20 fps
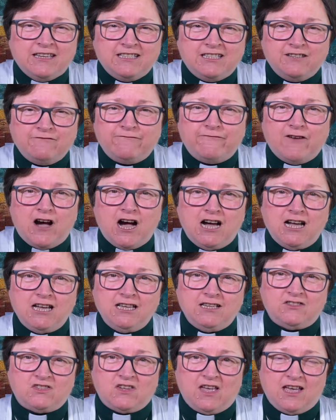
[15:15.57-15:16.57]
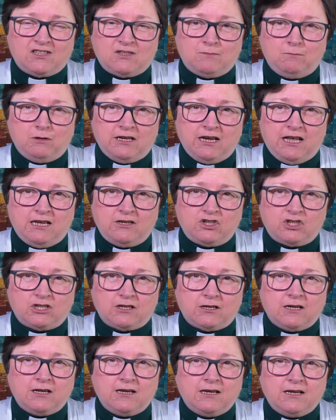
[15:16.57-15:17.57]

defies explanation